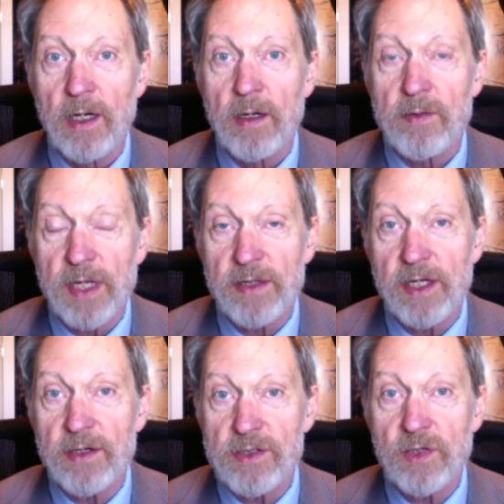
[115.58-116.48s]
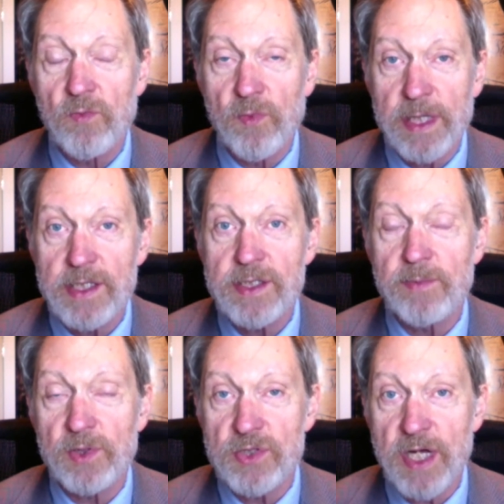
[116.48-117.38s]
that there's a
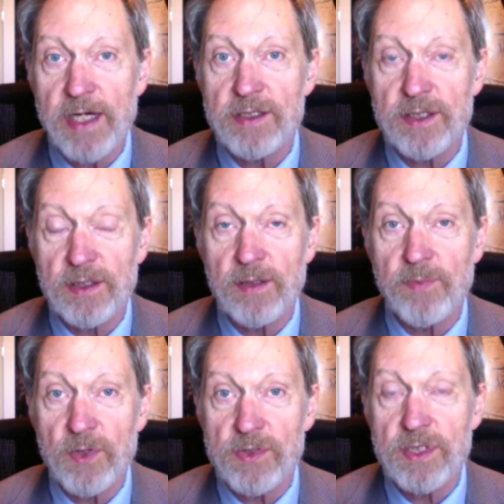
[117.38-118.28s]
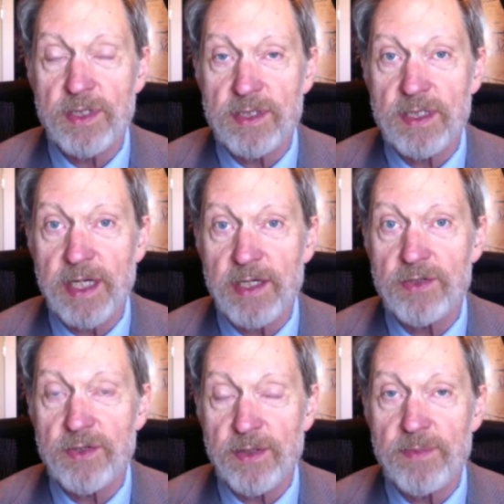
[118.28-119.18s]
reasonable chance that the person is a
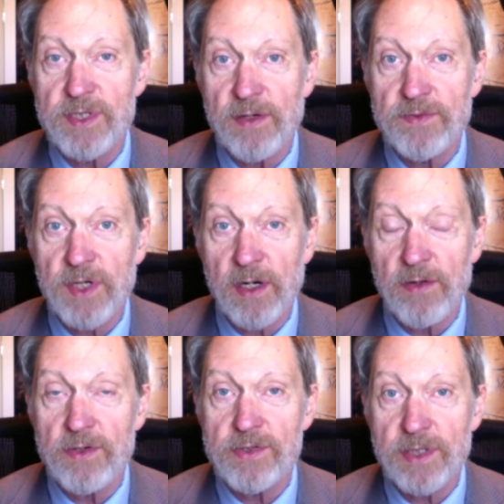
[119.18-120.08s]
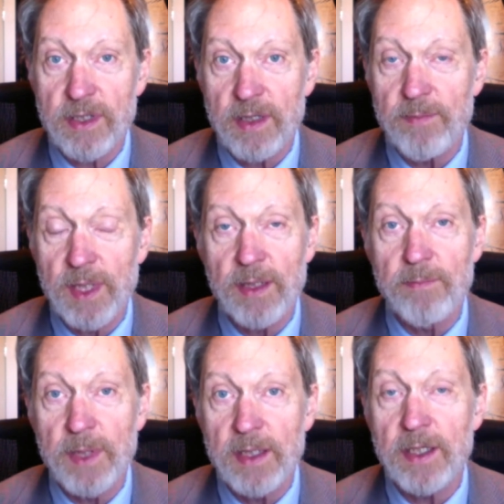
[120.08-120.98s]
danger to themselves or others, there can be an
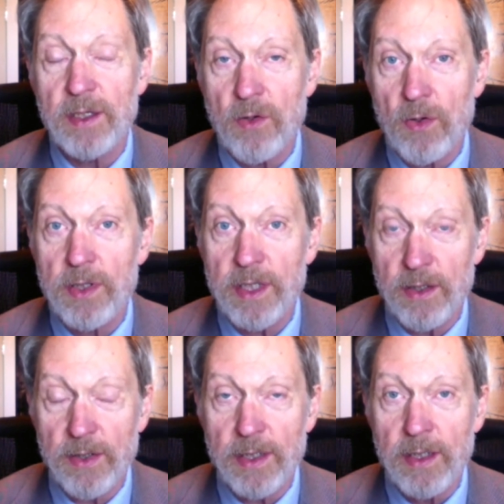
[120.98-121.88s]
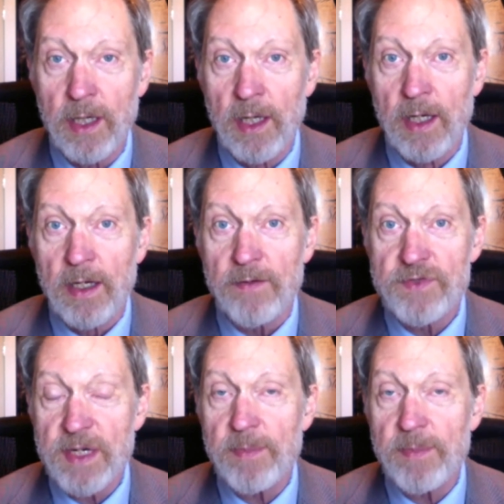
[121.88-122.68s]
immediate court hearing. If somebody